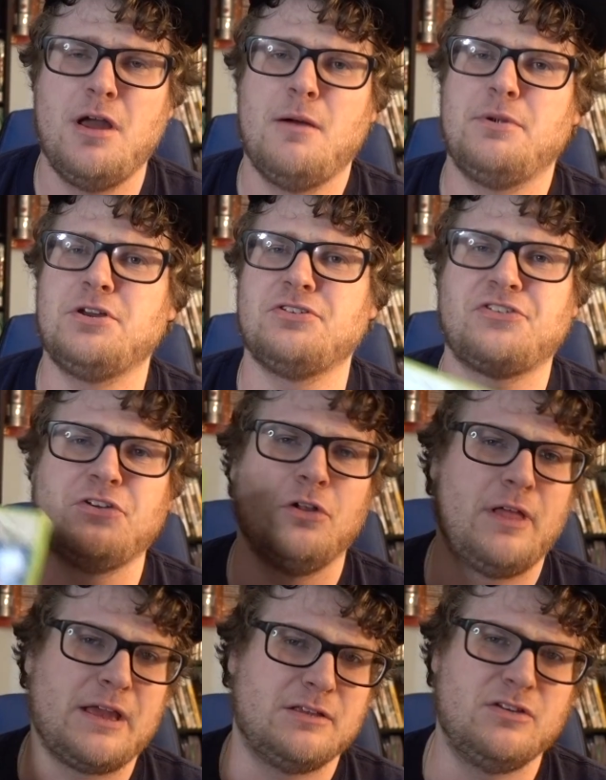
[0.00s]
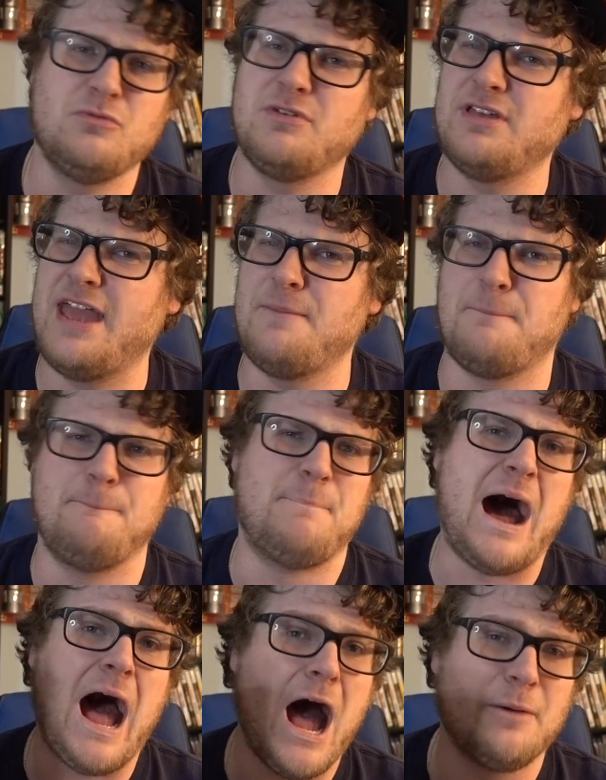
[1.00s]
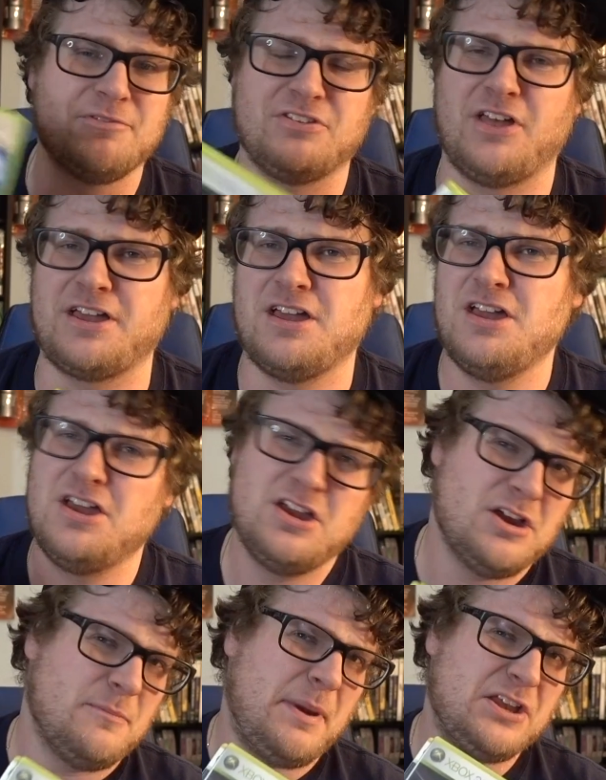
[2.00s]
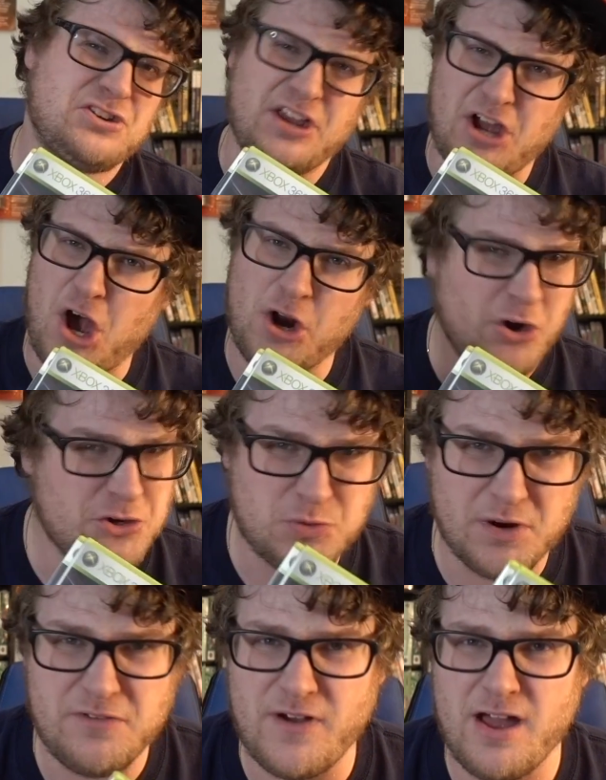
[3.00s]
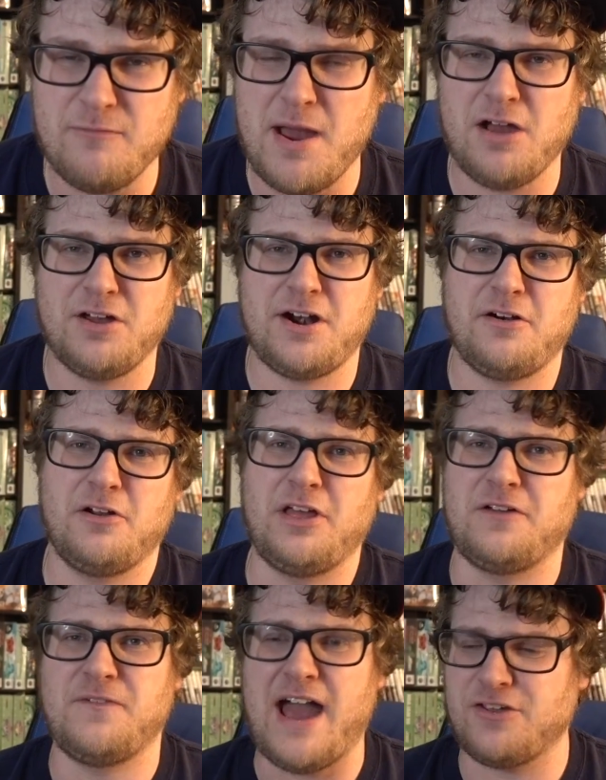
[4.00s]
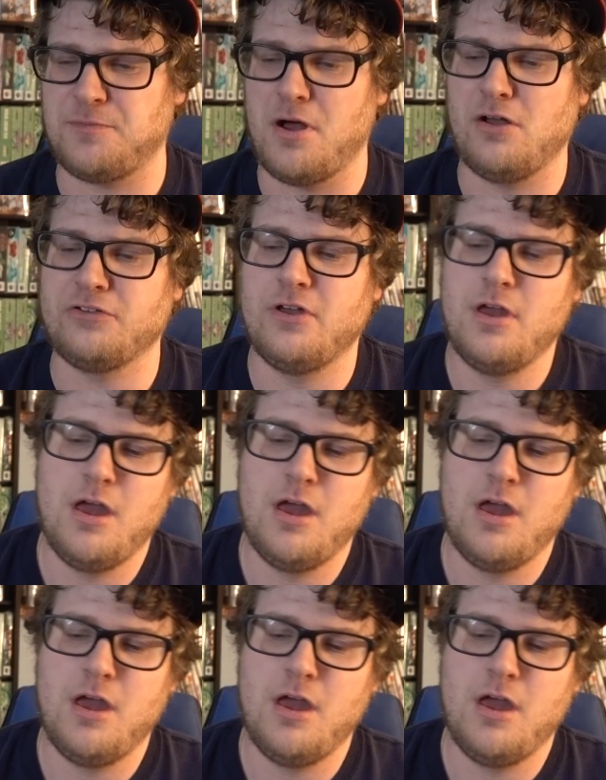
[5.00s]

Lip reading: but you can still like hit bombs and like pitch like 125 mile an hour like fastballs.